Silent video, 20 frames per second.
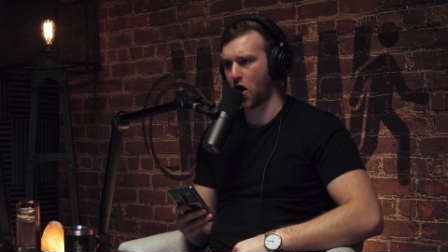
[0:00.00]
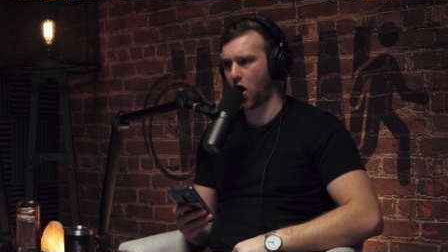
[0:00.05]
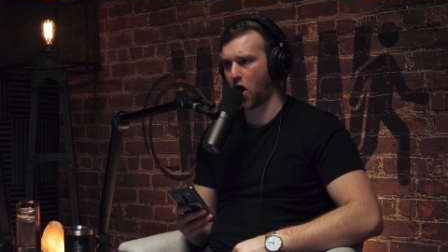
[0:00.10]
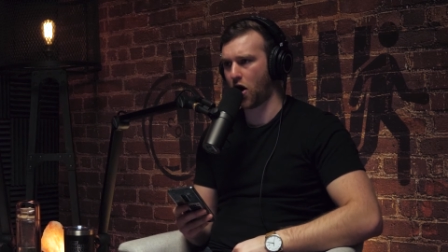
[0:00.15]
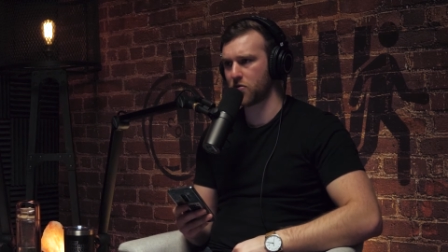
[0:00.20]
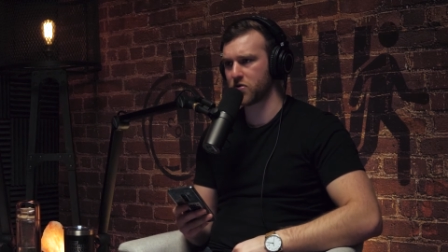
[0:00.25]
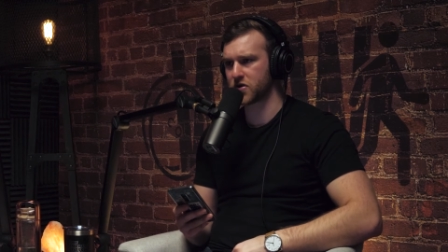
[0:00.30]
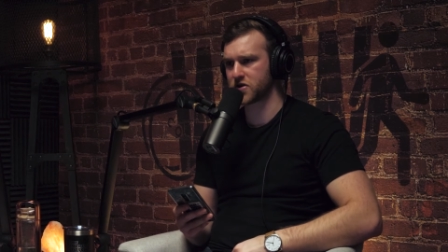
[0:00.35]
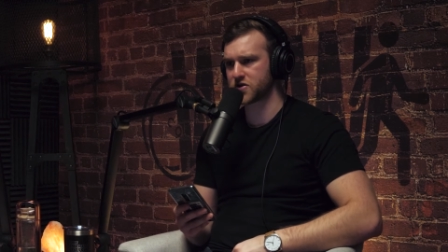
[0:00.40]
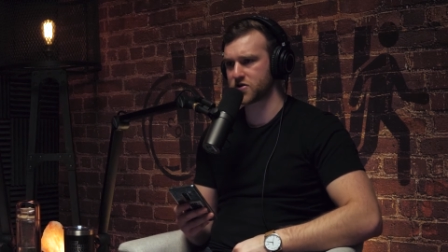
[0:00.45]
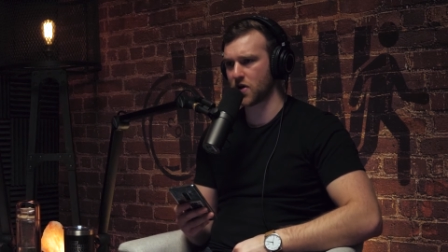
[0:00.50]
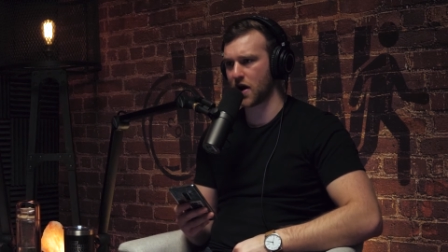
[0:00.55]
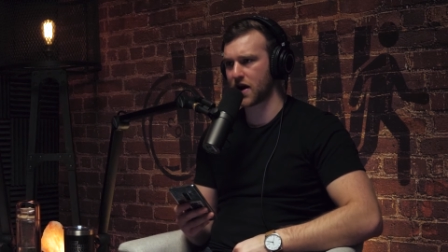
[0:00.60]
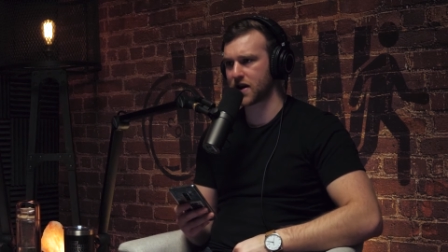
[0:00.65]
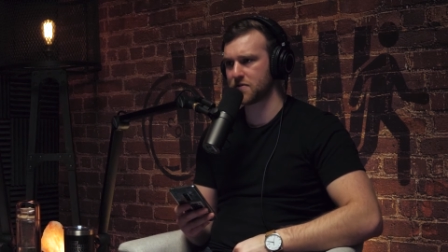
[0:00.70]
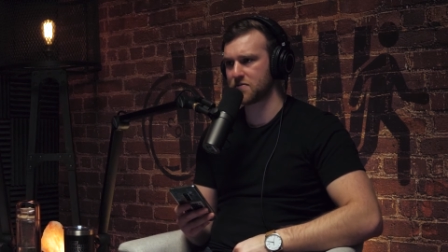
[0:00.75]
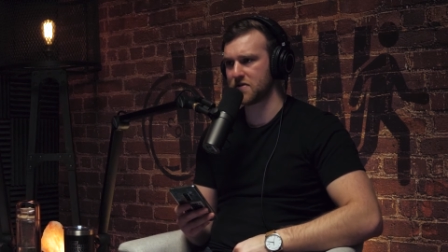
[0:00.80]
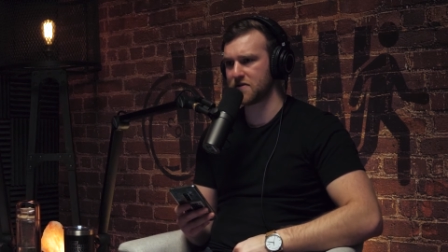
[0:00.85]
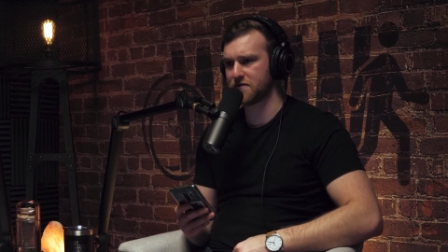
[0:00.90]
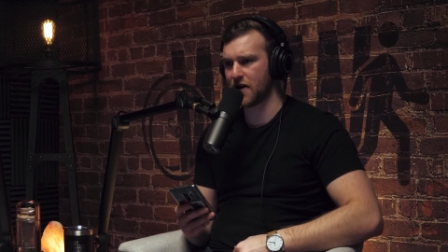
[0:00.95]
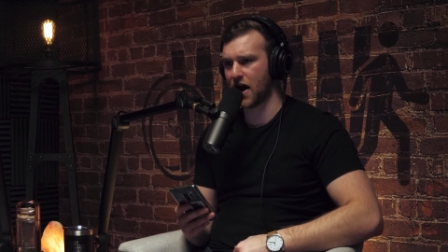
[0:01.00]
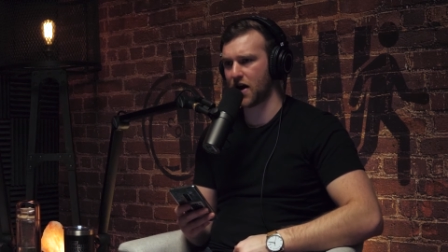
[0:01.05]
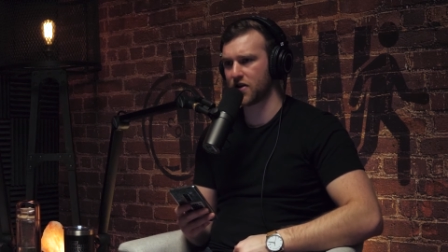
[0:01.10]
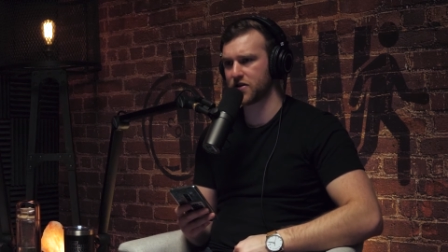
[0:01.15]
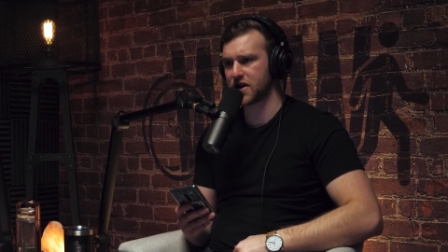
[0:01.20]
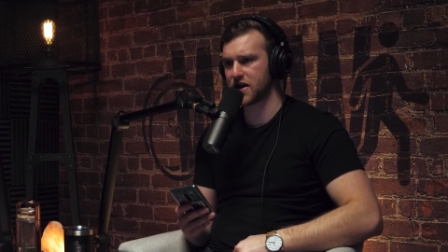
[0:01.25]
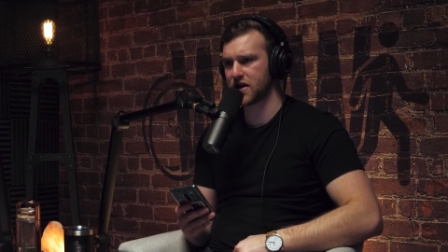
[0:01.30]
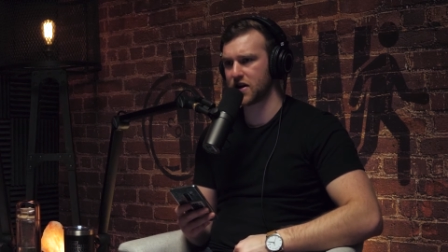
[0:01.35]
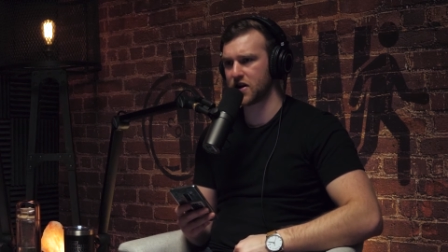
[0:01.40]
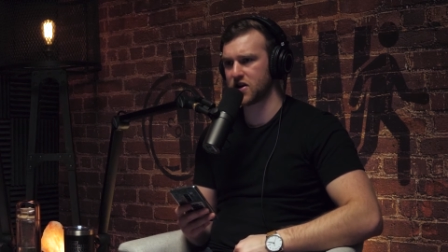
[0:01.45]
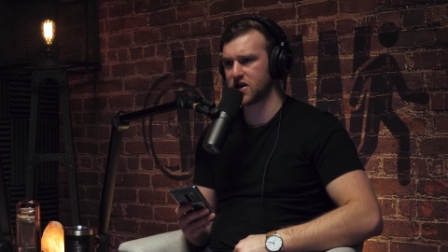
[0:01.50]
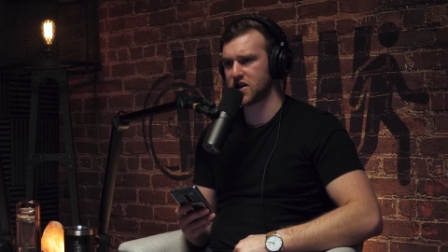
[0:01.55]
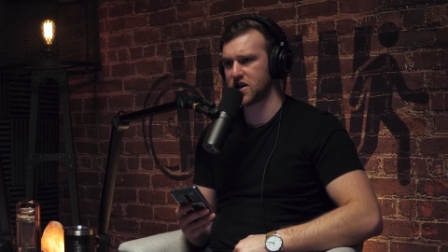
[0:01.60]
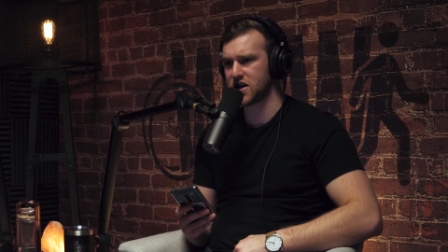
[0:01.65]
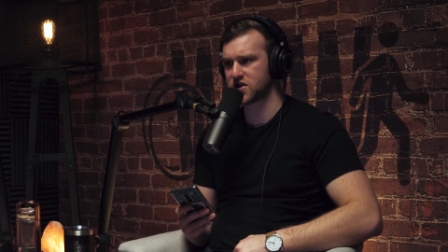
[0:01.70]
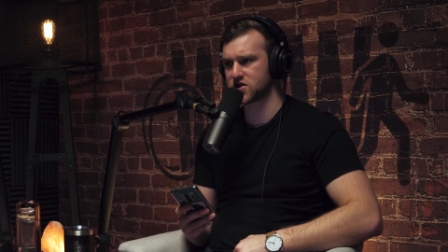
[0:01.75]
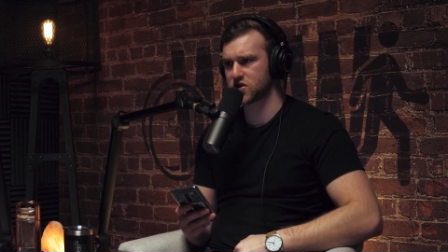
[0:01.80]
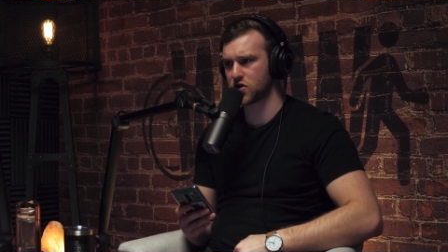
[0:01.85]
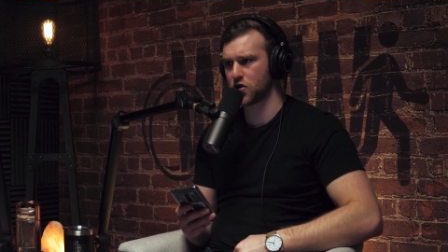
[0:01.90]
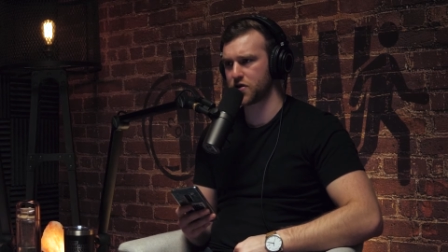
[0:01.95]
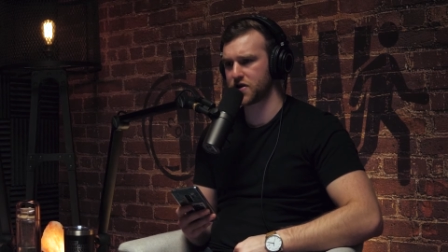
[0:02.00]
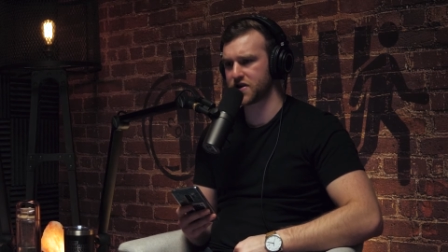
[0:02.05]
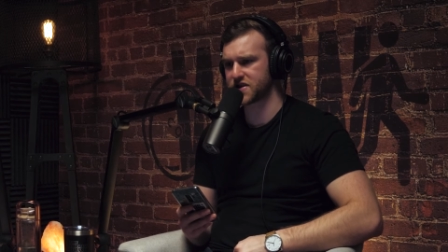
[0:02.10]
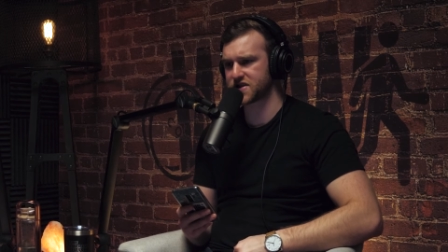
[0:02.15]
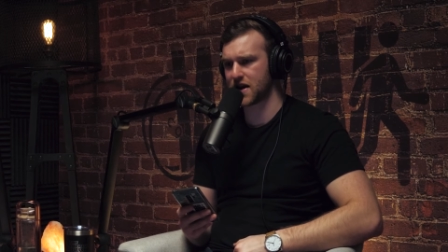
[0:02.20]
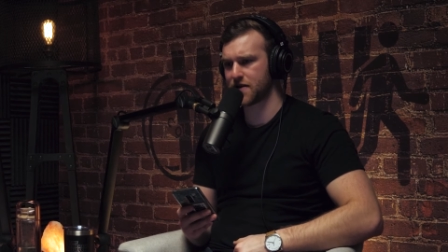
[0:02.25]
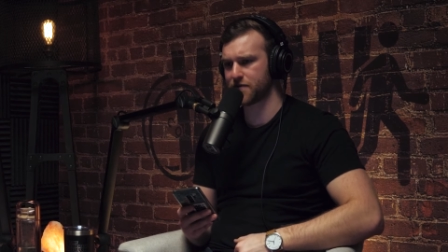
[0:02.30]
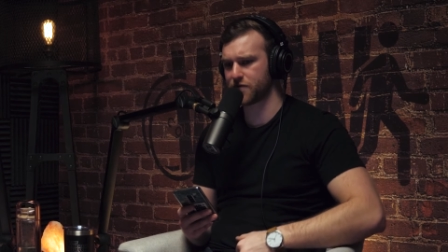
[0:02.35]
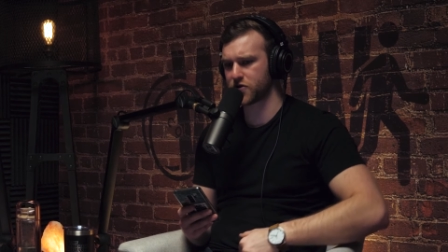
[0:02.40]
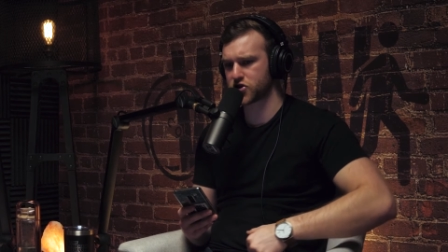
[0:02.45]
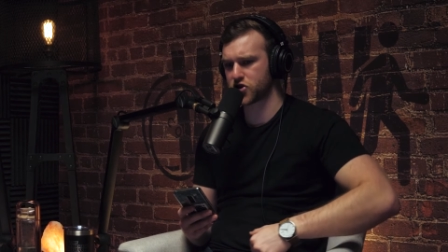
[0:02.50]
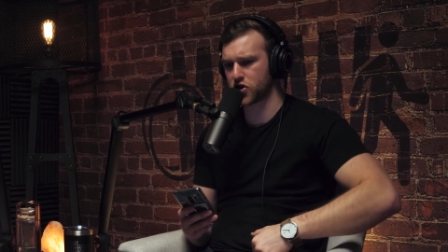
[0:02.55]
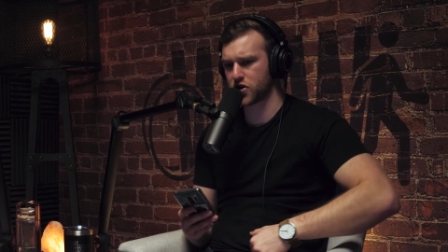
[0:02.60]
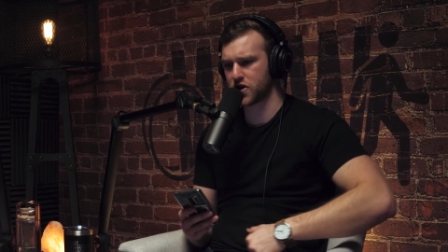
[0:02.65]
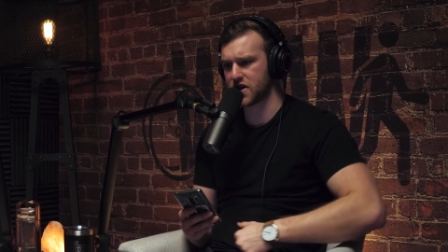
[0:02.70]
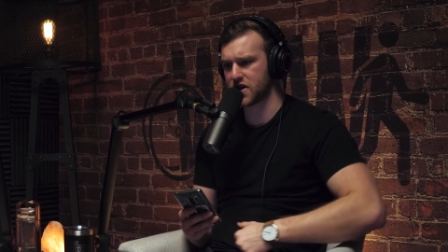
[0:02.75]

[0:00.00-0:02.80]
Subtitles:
Auburn so I can be validated, and he needs to go to the same fraternity.